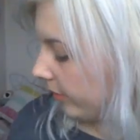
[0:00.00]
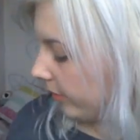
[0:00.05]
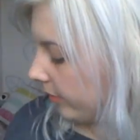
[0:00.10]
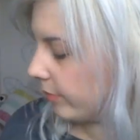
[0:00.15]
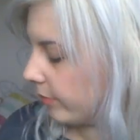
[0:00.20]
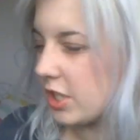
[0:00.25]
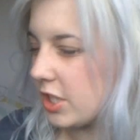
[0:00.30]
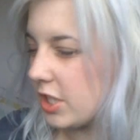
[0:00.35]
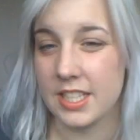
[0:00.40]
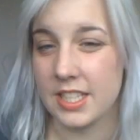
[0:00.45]

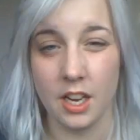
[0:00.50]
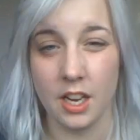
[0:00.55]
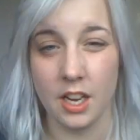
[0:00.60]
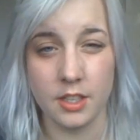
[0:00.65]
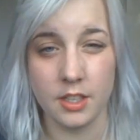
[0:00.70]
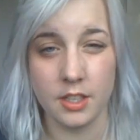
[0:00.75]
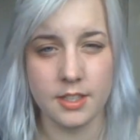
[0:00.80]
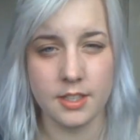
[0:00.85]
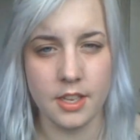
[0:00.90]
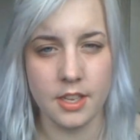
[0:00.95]
which is the
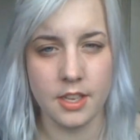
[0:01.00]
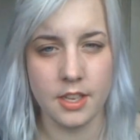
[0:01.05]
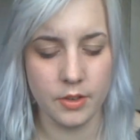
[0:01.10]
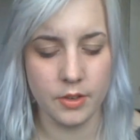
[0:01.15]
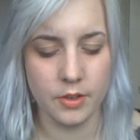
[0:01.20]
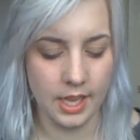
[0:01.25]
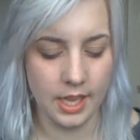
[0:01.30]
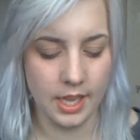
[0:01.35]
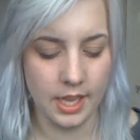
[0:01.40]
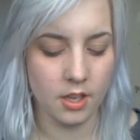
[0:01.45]
lightest they do
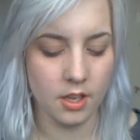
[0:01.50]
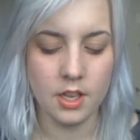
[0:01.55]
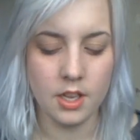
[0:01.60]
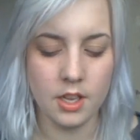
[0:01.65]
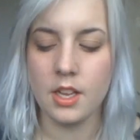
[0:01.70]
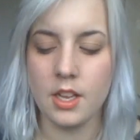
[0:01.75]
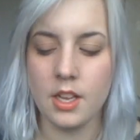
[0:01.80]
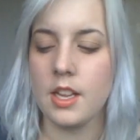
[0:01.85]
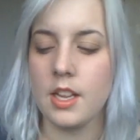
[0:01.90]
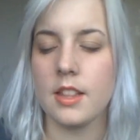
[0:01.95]
in
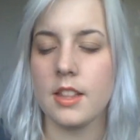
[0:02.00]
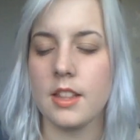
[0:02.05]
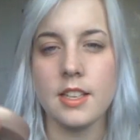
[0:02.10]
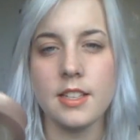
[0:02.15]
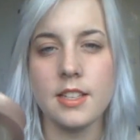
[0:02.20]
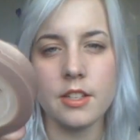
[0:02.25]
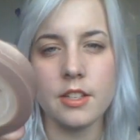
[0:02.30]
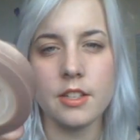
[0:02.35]
that. This is